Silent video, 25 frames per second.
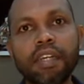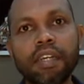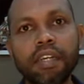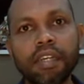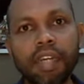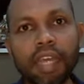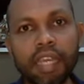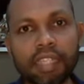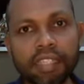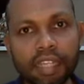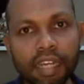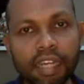
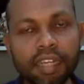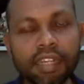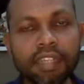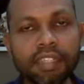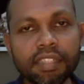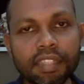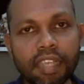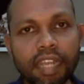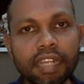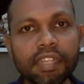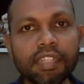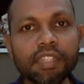hazard
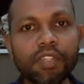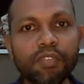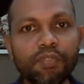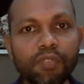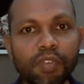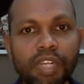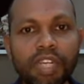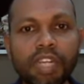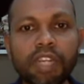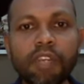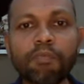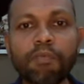risk analysis
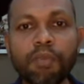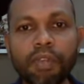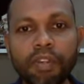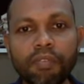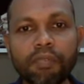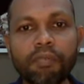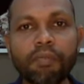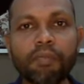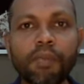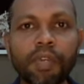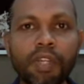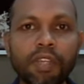we did
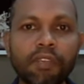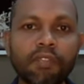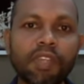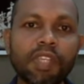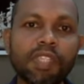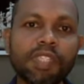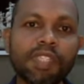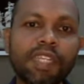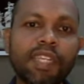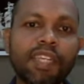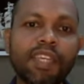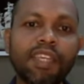
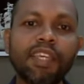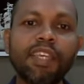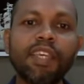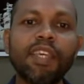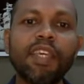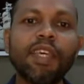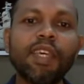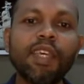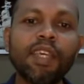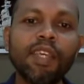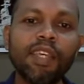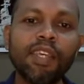previously.
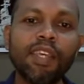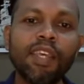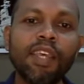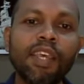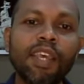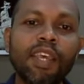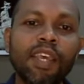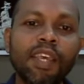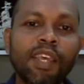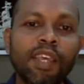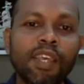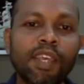
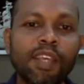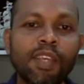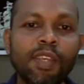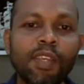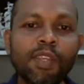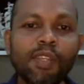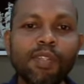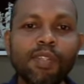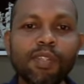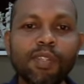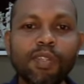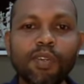
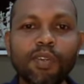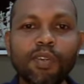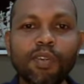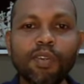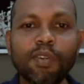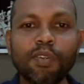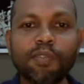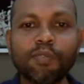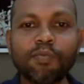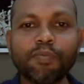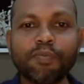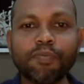
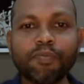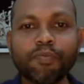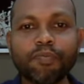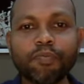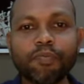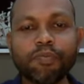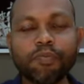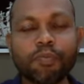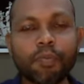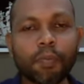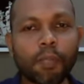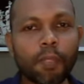So
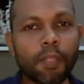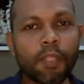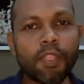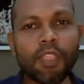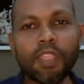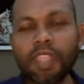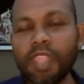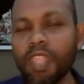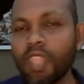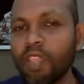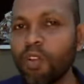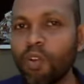
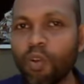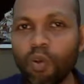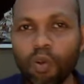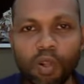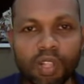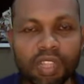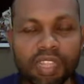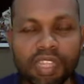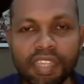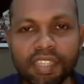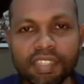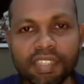
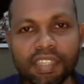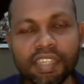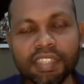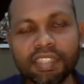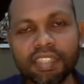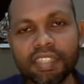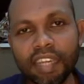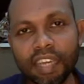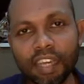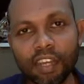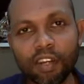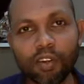all these things
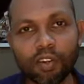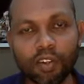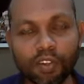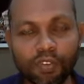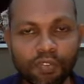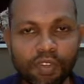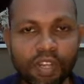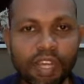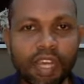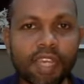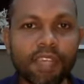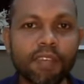take a lot
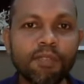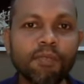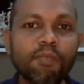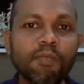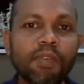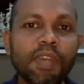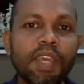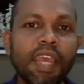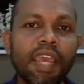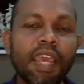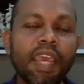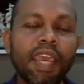of
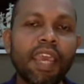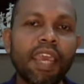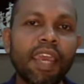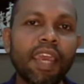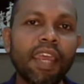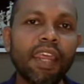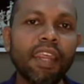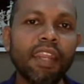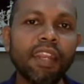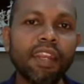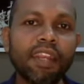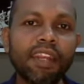time,
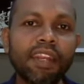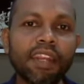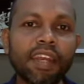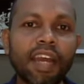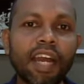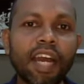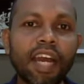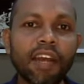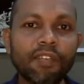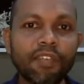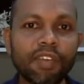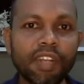and
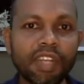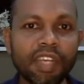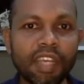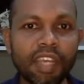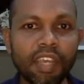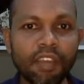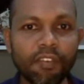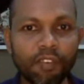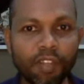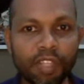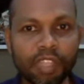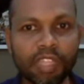after
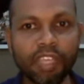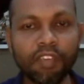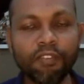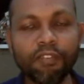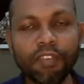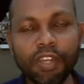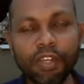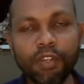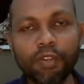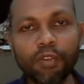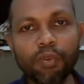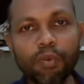everything
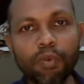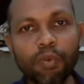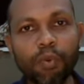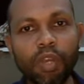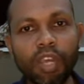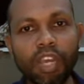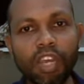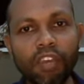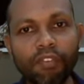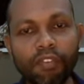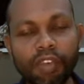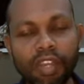we
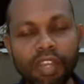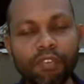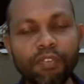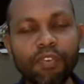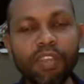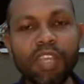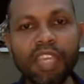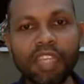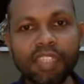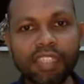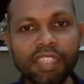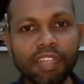do a
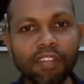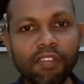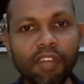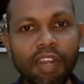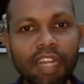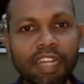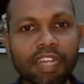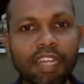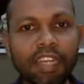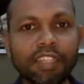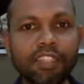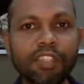verification
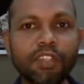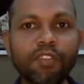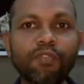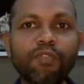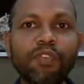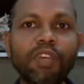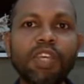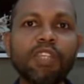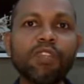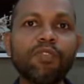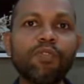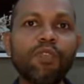validation
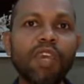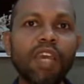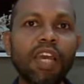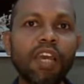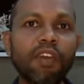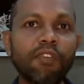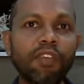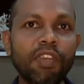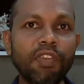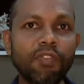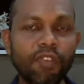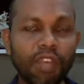phase
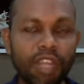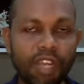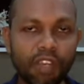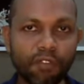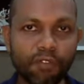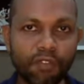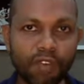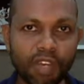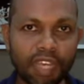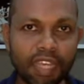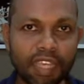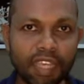where we
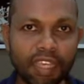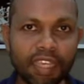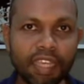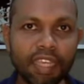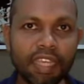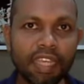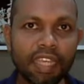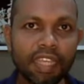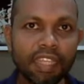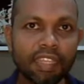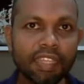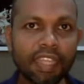verify
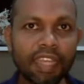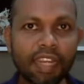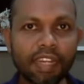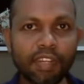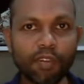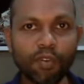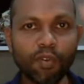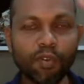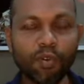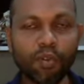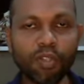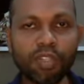
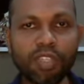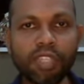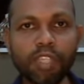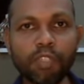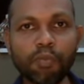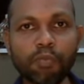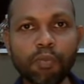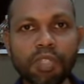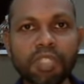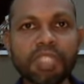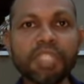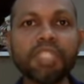that all
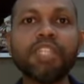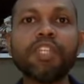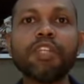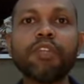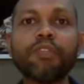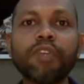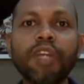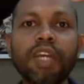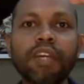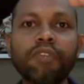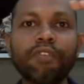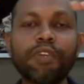these business
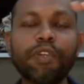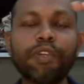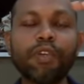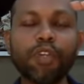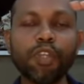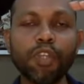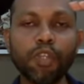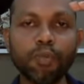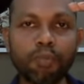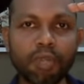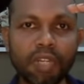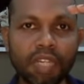requirement
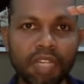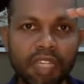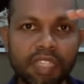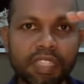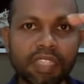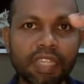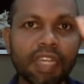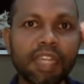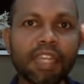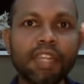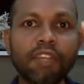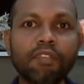document,
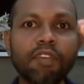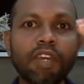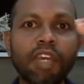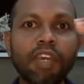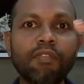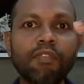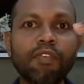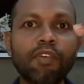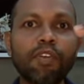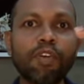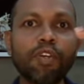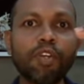design
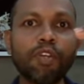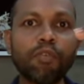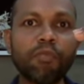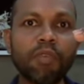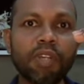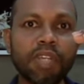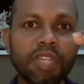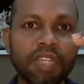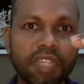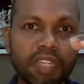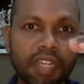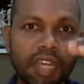requirement
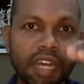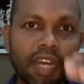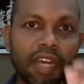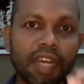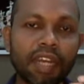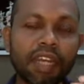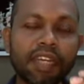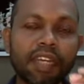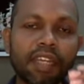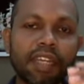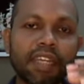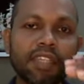document,
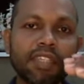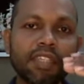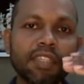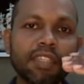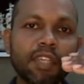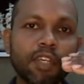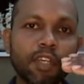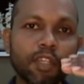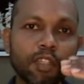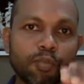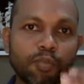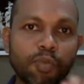
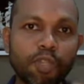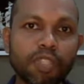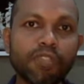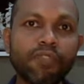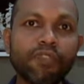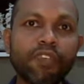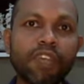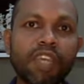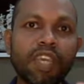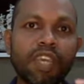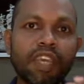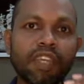architecture,
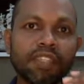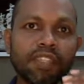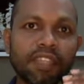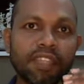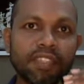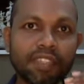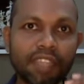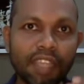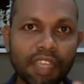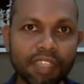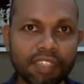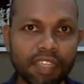
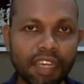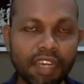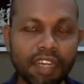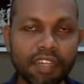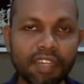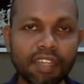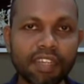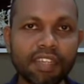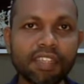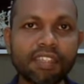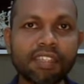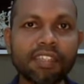specifications,
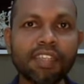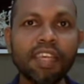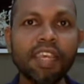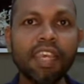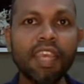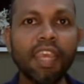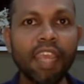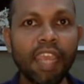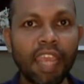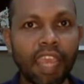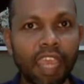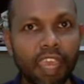hazard risk,
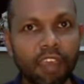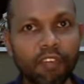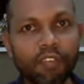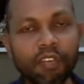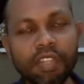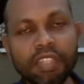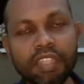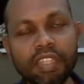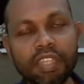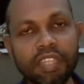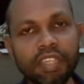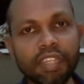
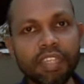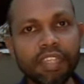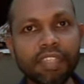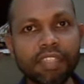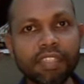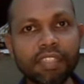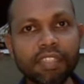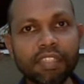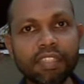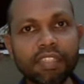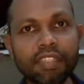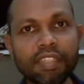everything
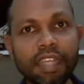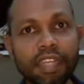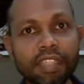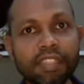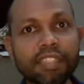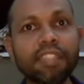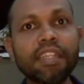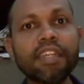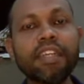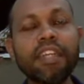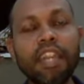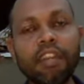is
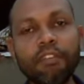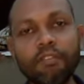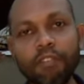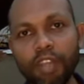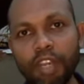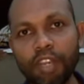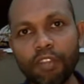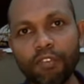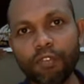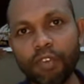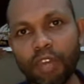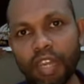tested and
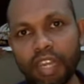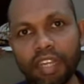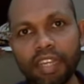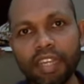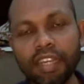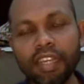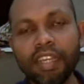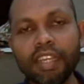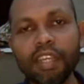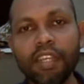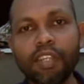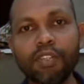verified.
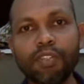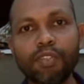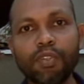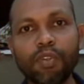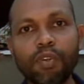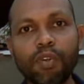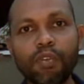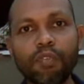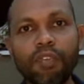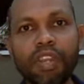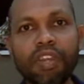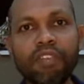
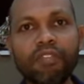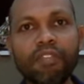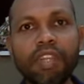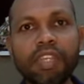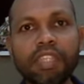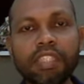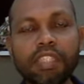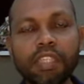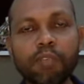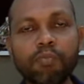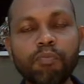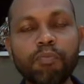So when we
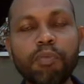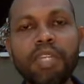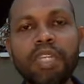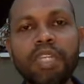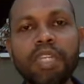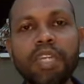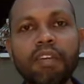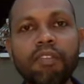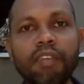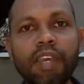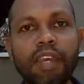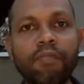
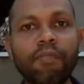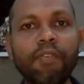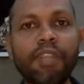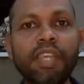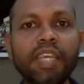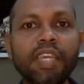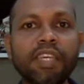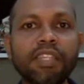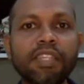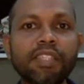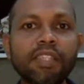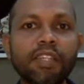submit our
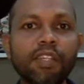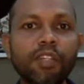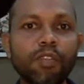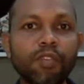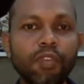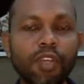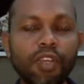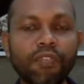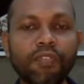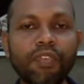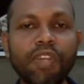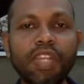application to
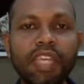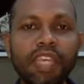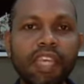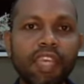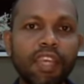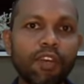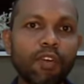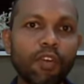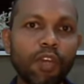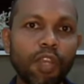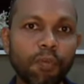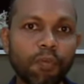
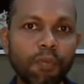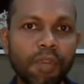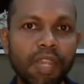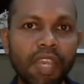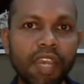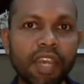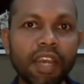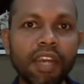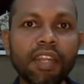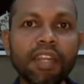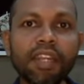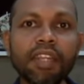FDA or
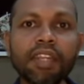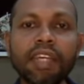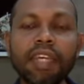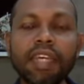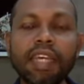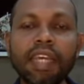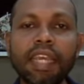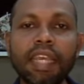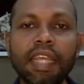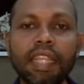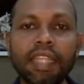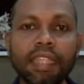MDR,
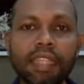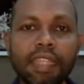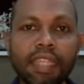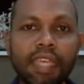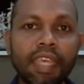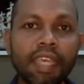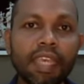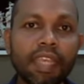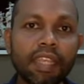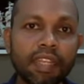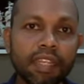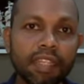
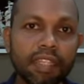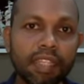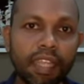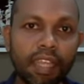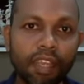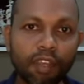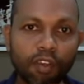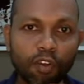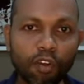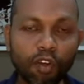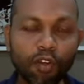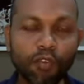
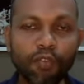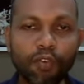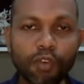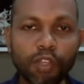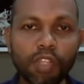they go for